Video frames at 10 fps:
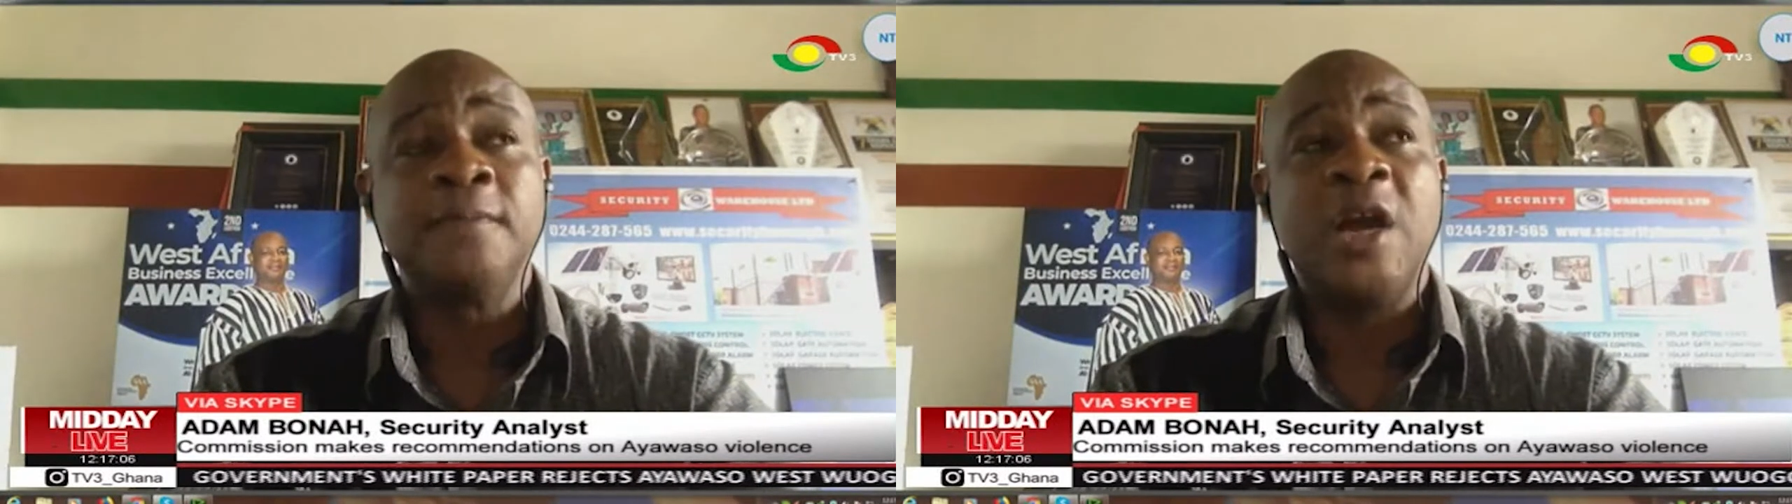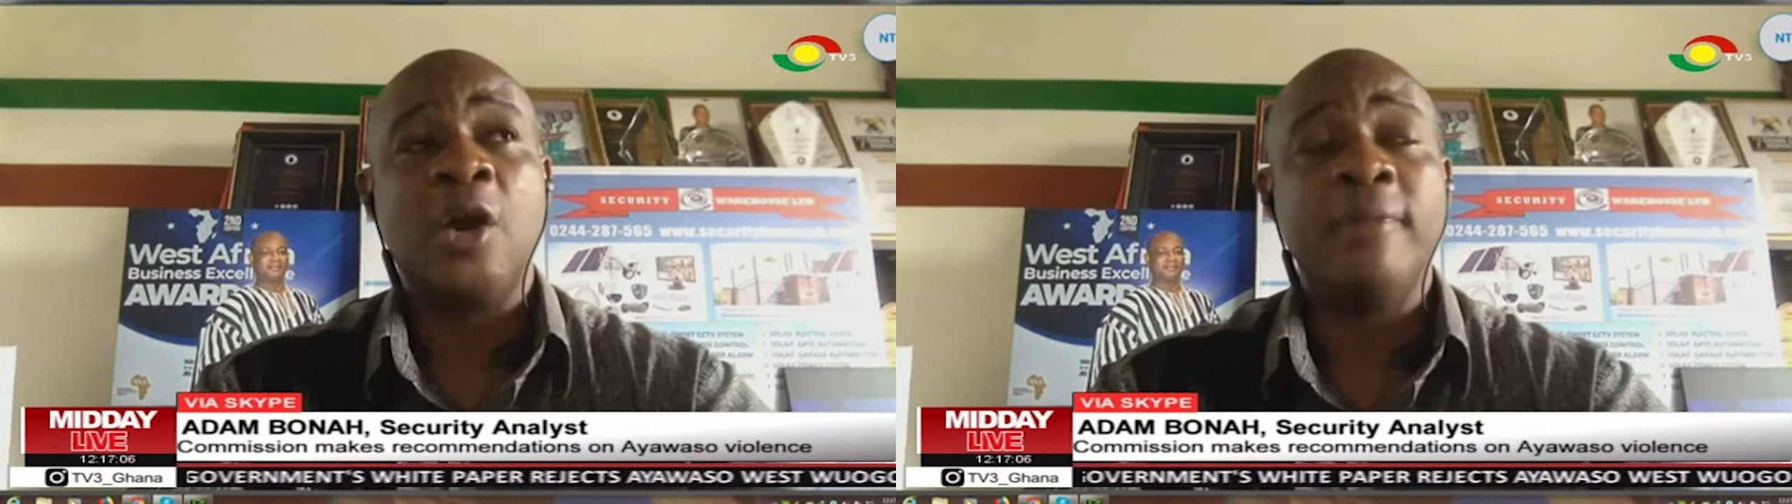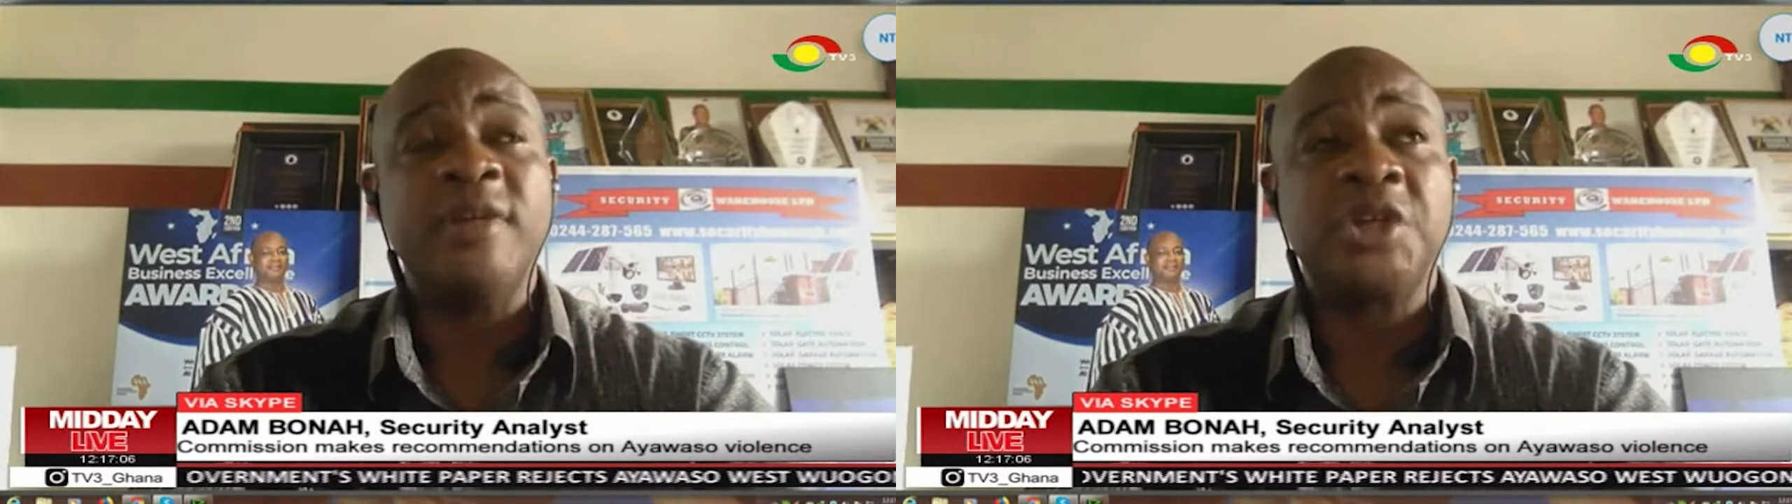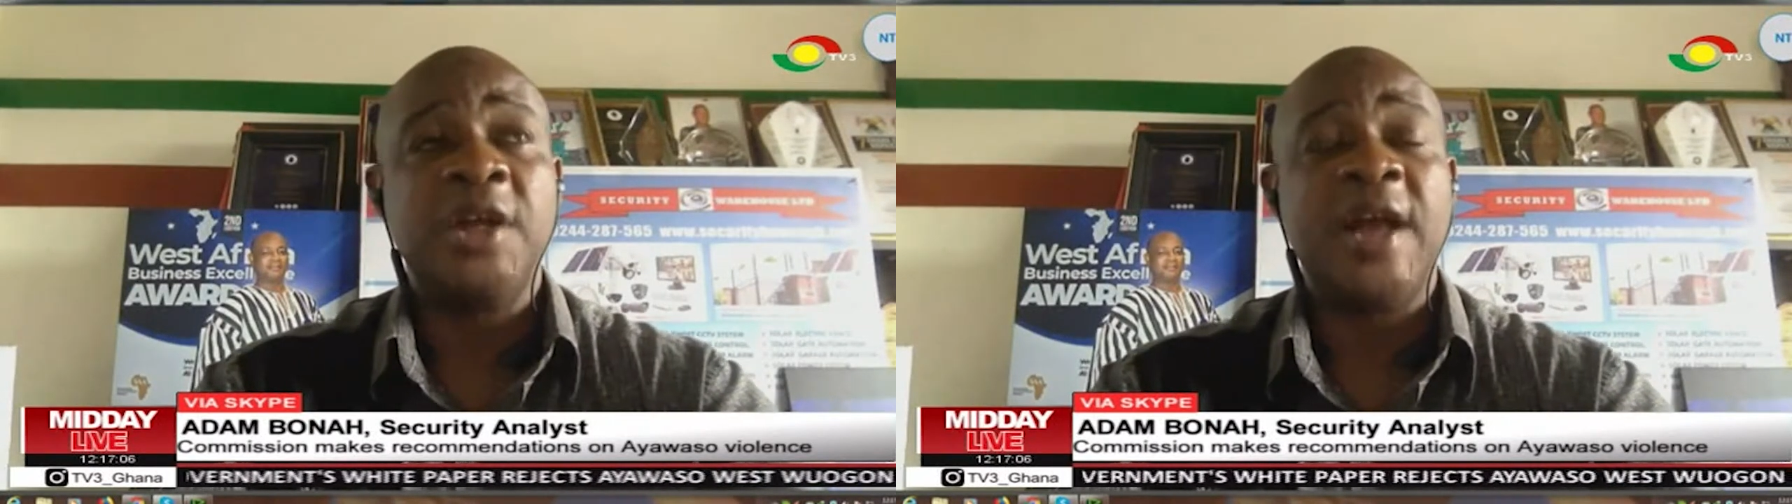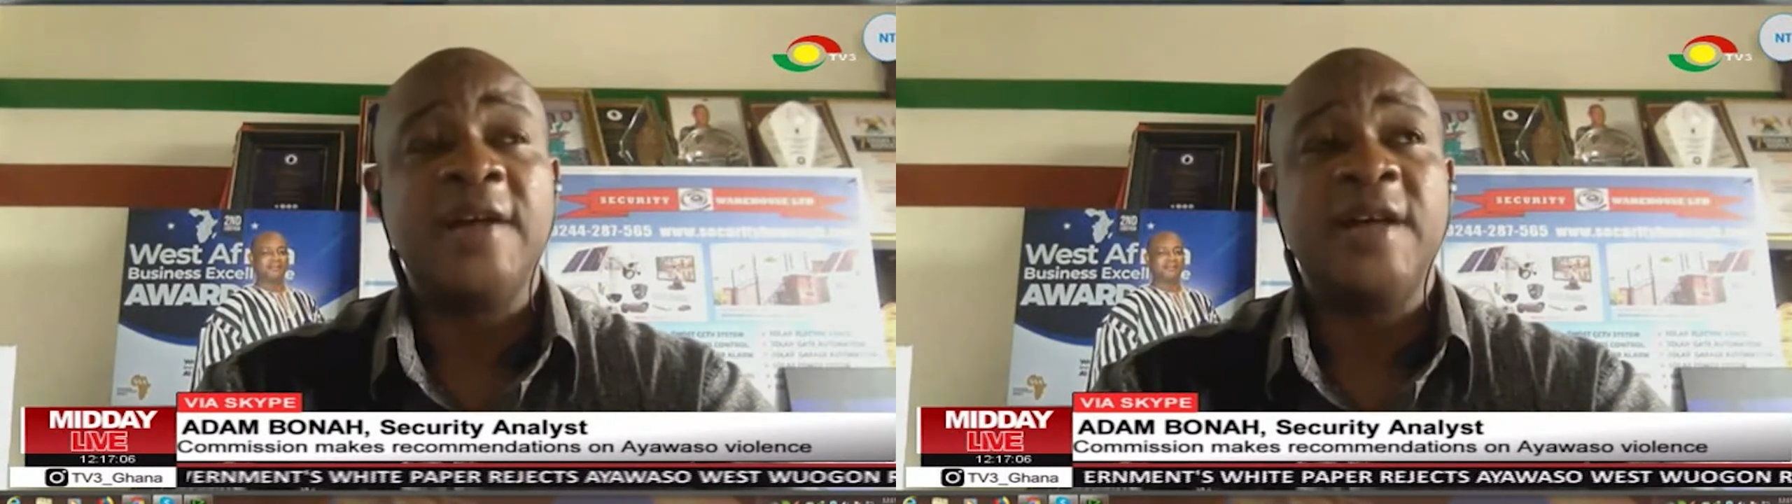a
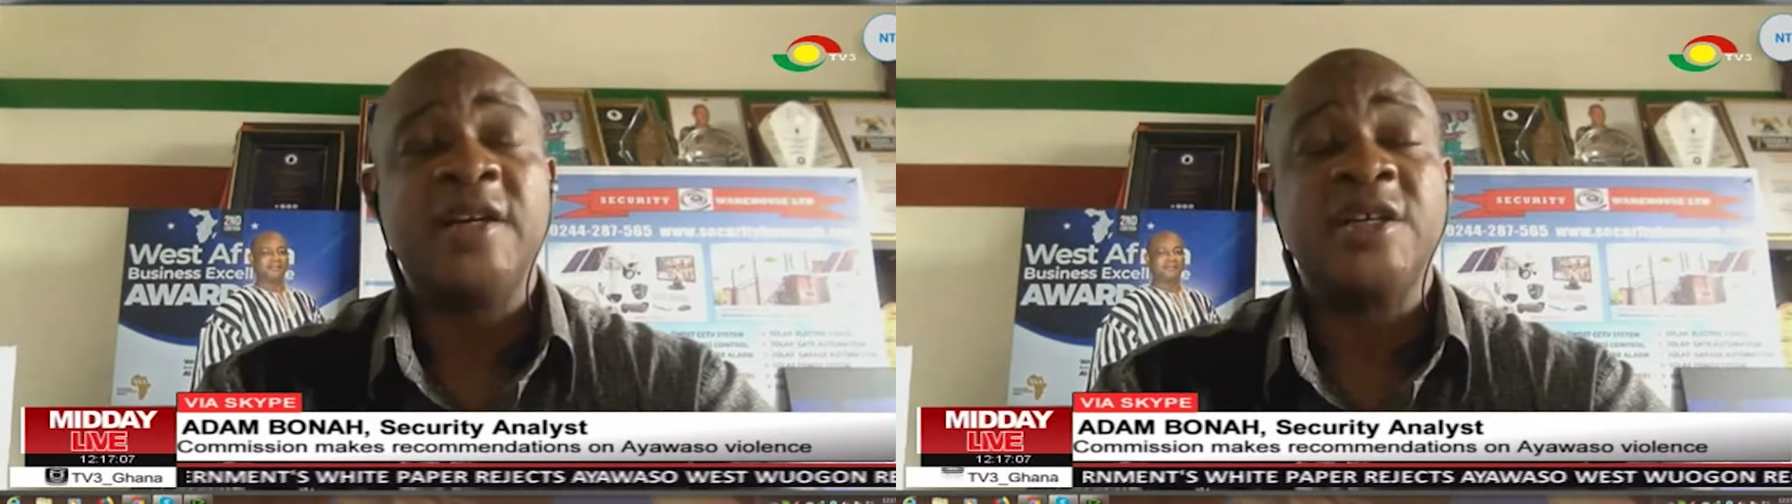commission like that,